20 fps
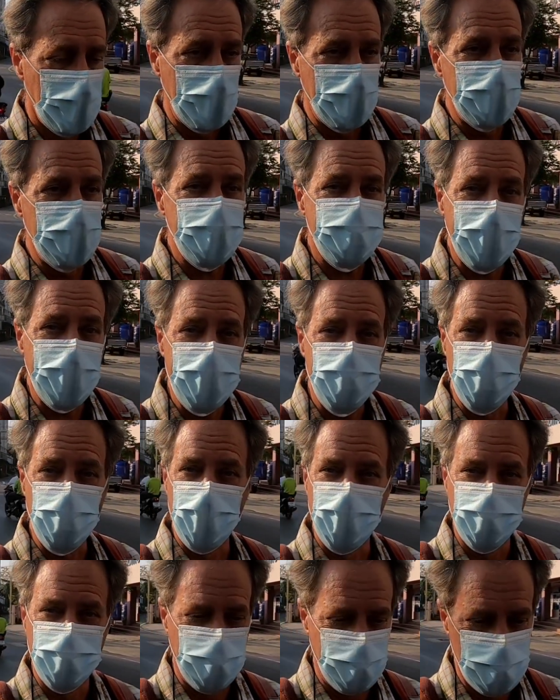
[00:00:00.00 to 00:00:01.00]
At least that's
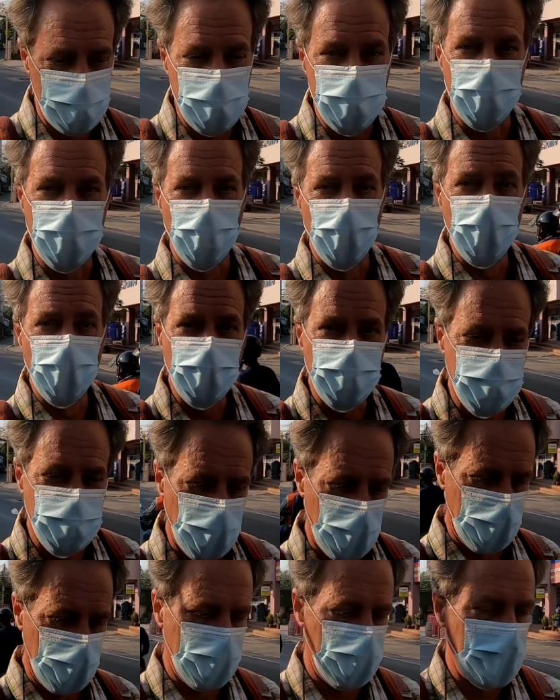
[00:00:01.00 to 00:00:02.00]
what the rules
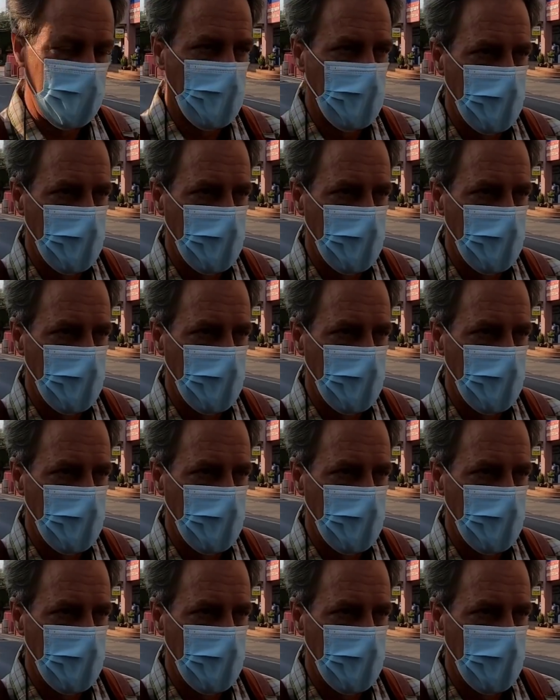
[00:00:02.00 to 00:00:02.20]
were.